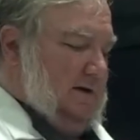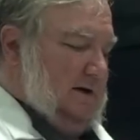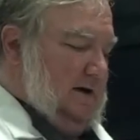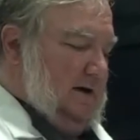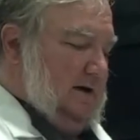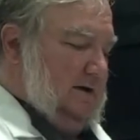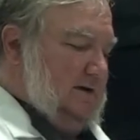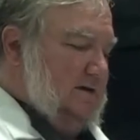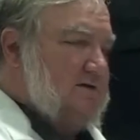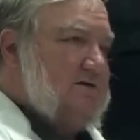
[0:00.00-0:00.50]

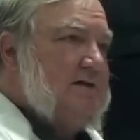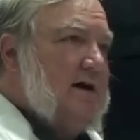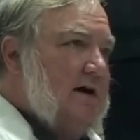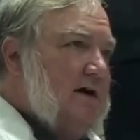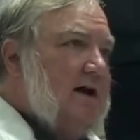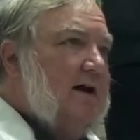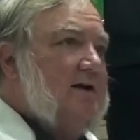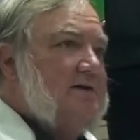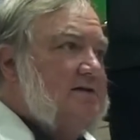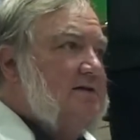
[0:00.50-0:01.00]
And it's not,
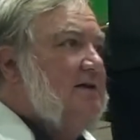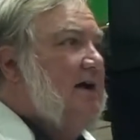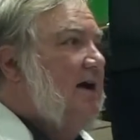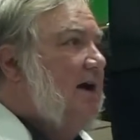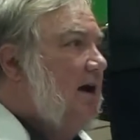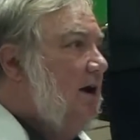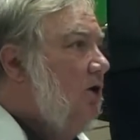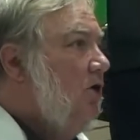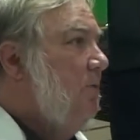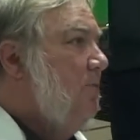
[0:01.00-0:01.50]
like I said, not
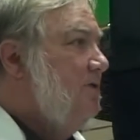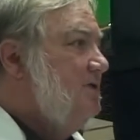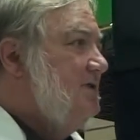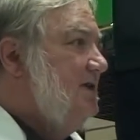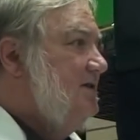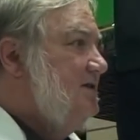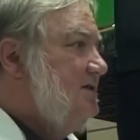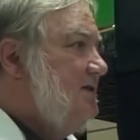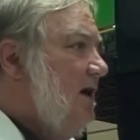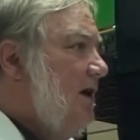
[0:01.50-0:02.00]

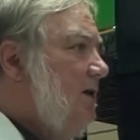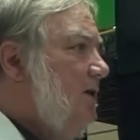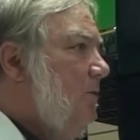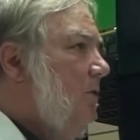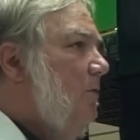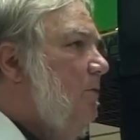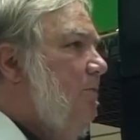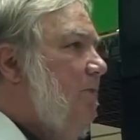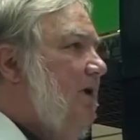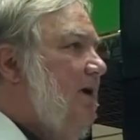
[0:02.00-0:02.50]
100%
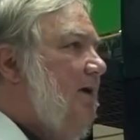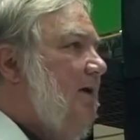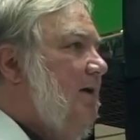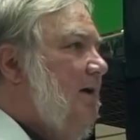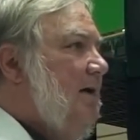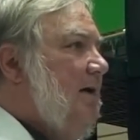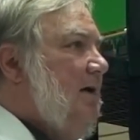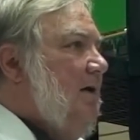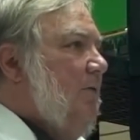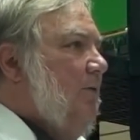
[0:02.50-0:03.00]
soluble, but
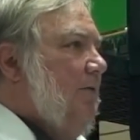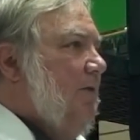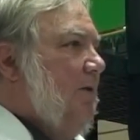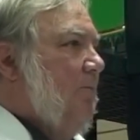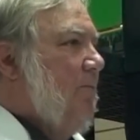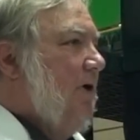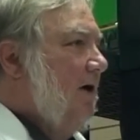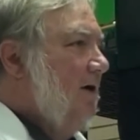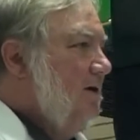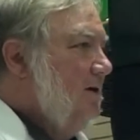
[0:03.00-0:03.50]

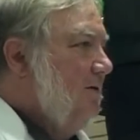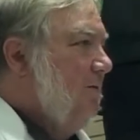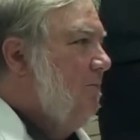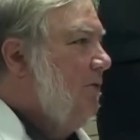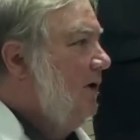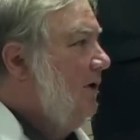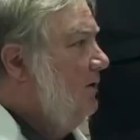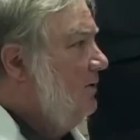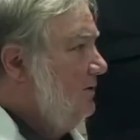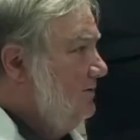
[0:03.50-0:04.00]
the
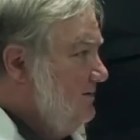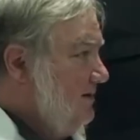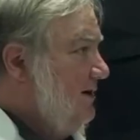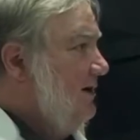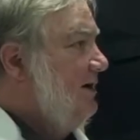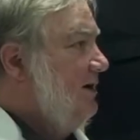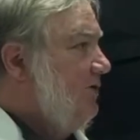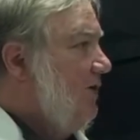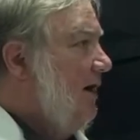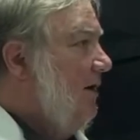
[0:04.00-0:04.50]
particles that
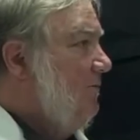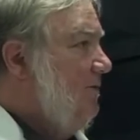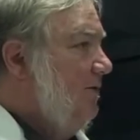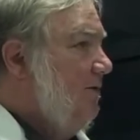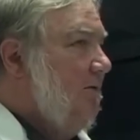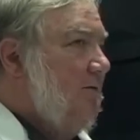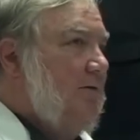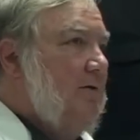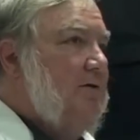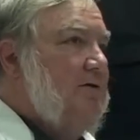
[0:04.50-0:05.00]
get trapped in
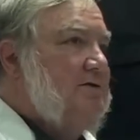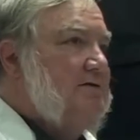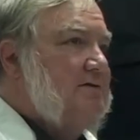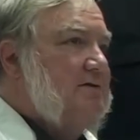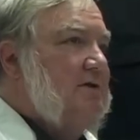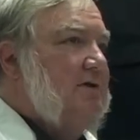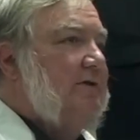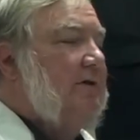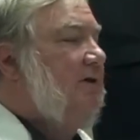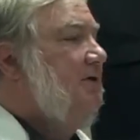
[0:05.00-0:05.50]
the roots
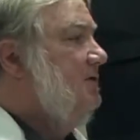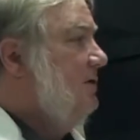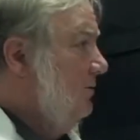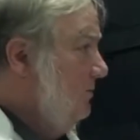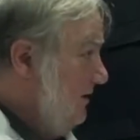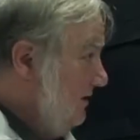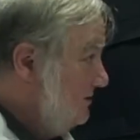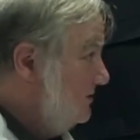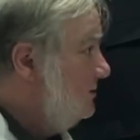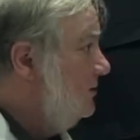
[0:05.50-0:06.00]
are going to
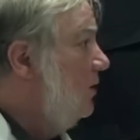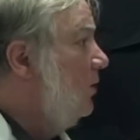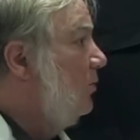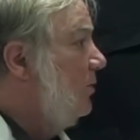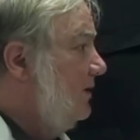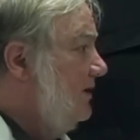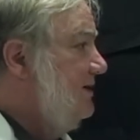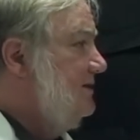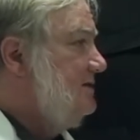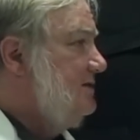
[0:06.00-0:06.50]
be a
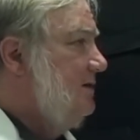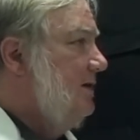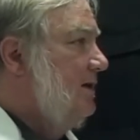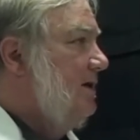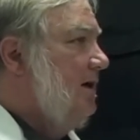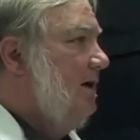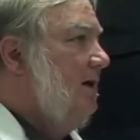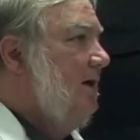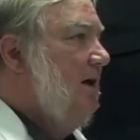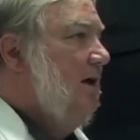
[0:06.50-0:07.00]
slow-release
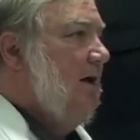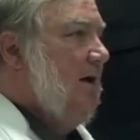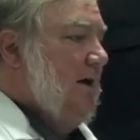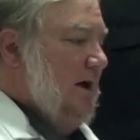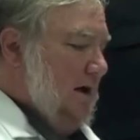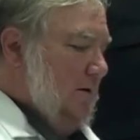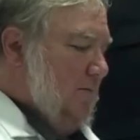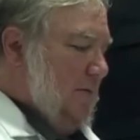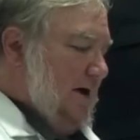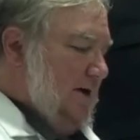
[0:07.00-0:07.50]
silica.
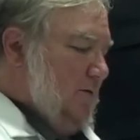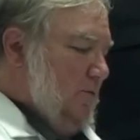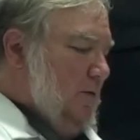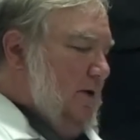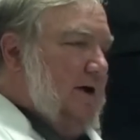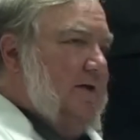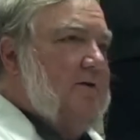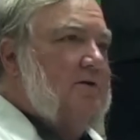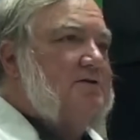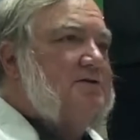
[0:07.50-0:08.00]
And by the
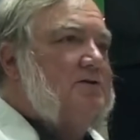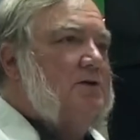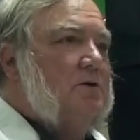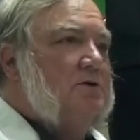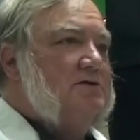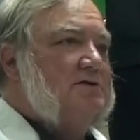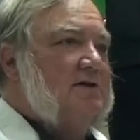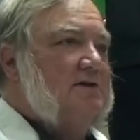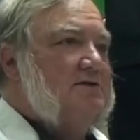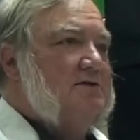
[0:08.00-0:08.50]
way, there's no
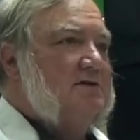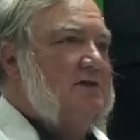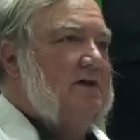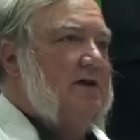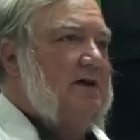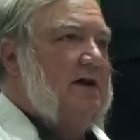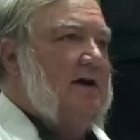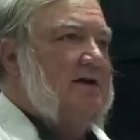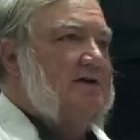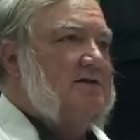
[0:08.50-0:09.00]
such
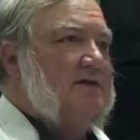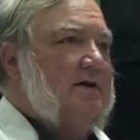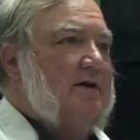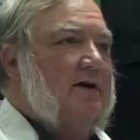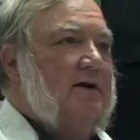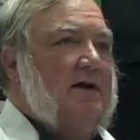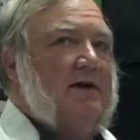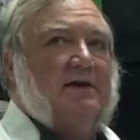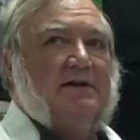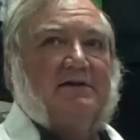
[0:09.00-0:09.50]
thing as a
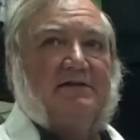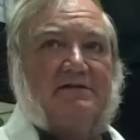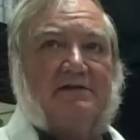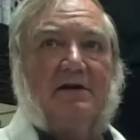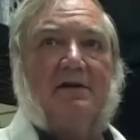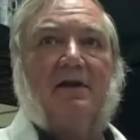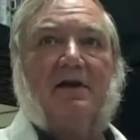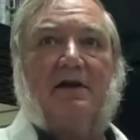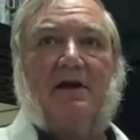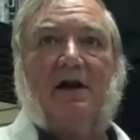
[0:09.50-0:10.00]

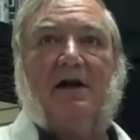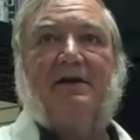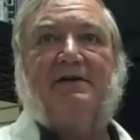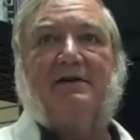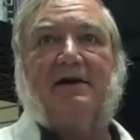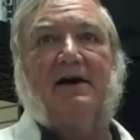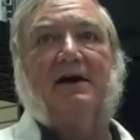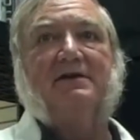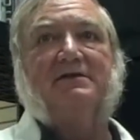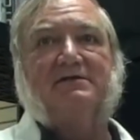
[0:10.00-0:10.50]
silicon
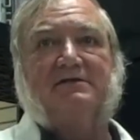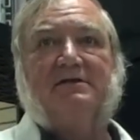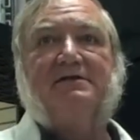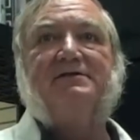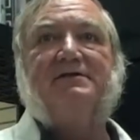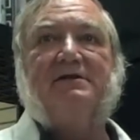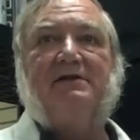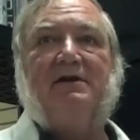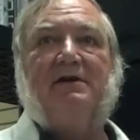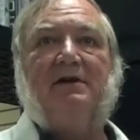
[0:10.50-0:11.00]

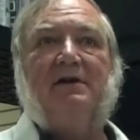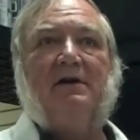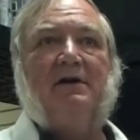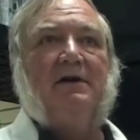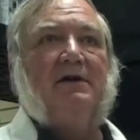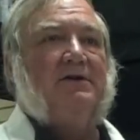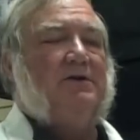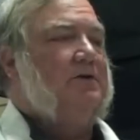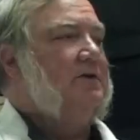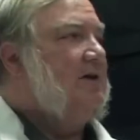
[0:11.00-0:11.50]
toxicity.
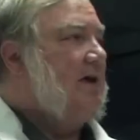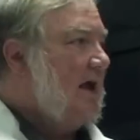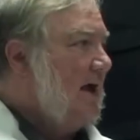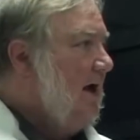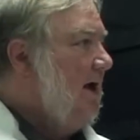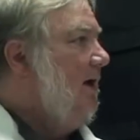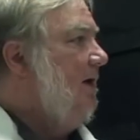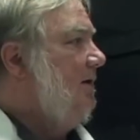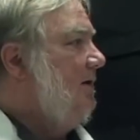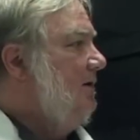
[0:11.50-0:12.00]
You
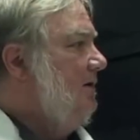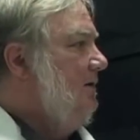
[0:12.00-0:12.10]
can't